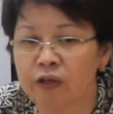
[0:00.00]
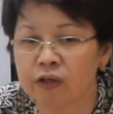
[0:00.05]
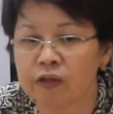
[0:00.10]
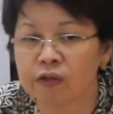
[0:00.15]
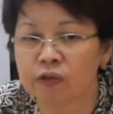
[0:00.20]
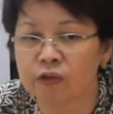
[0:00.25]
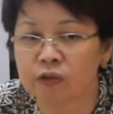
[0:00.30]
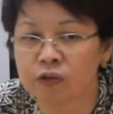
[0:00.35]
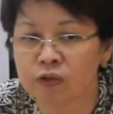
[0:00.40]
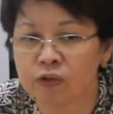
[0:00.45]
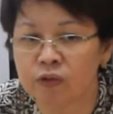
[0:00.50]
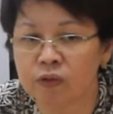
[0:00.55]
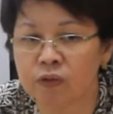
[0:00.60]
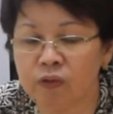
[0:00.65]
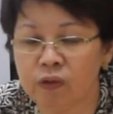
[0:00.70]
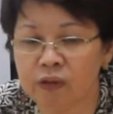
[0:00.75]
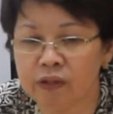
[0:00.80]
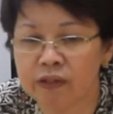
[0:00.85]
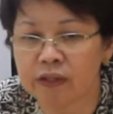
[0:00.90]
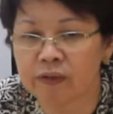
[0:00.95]
So
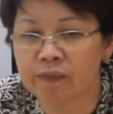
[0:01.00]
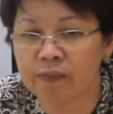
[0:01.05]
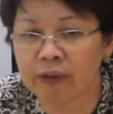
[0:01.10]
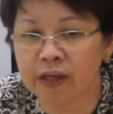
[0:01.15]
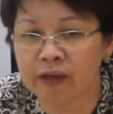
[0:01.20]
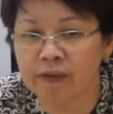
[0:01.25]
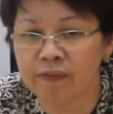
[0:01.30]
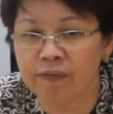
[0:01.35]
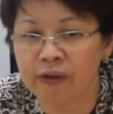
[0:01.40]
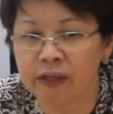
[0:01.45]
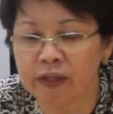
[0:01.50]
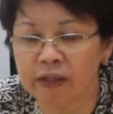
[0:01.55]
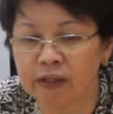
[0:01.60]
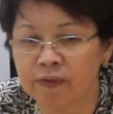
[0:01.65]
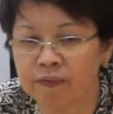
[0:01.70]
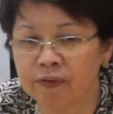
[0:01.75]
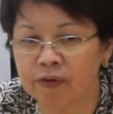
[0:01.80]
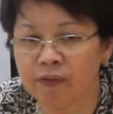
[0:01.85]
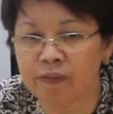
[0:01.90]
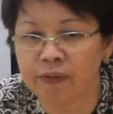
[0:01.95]
schools are
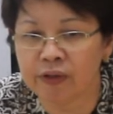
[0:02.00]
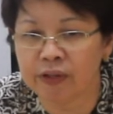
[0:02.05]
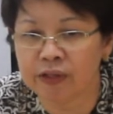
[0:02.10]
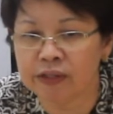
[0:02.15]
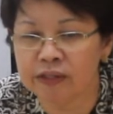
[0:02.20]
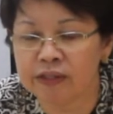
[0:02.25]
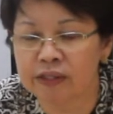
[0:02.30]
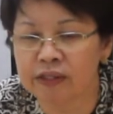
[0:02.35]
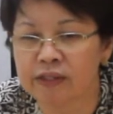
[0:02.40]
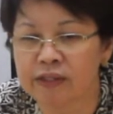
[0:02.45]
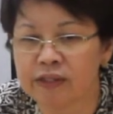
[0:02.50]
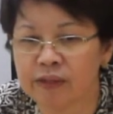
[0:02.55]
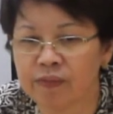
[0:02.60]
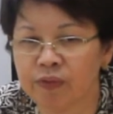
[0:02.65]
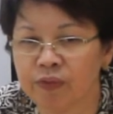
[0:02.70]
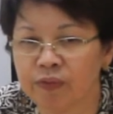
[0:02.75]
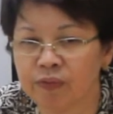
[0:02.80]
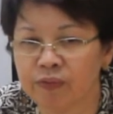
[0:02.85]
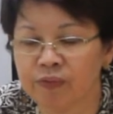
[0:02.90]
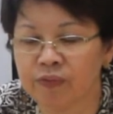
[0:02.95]
benefiting from this, and some
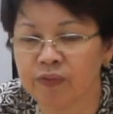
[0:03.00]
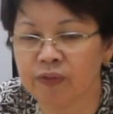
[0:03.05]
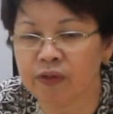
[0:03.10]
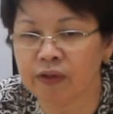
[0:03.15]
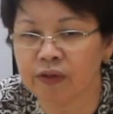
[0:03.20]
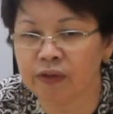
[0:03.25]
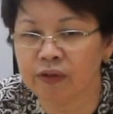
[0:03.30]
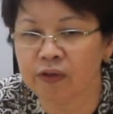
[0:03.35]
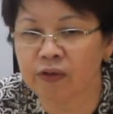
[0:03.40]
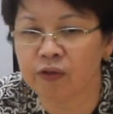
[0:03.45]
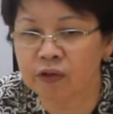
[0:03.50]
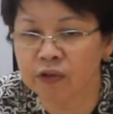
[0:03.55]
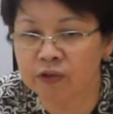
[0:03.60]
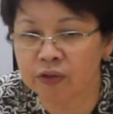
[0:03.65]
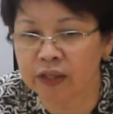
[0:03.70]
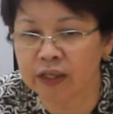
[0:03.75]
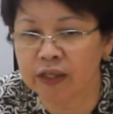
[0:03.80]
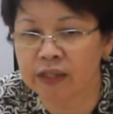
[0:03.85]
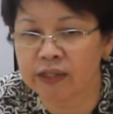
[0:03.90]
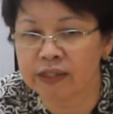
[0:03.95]
of the good
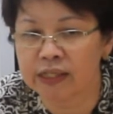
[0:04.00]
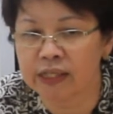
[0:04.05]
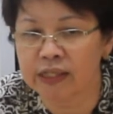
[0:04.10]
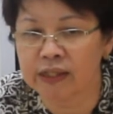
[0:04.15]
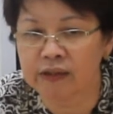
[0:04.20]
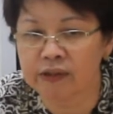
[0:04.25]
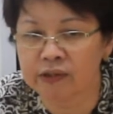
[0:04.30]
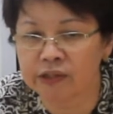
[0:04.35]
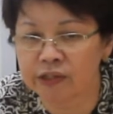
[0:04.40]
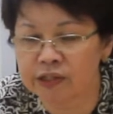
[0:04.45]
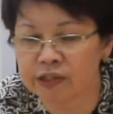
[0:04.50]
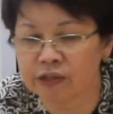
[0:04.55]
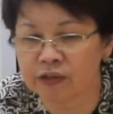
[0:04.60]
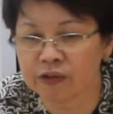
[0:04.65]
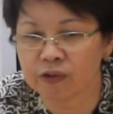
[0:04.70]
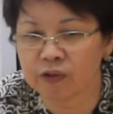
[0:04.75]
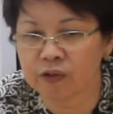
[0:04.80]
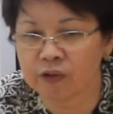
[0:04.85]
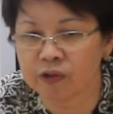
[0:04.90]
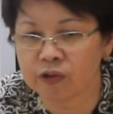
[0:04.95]
training centers are
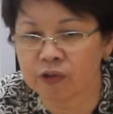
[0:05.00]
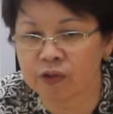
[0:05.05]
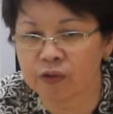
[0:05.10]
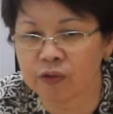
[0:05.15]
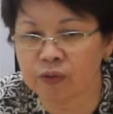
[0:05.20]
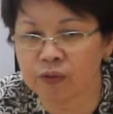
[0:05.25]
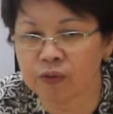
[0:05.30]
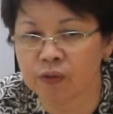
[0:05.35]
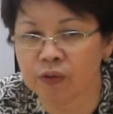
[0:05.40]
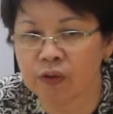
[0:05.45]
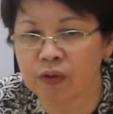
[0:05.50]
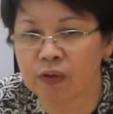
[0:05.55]
also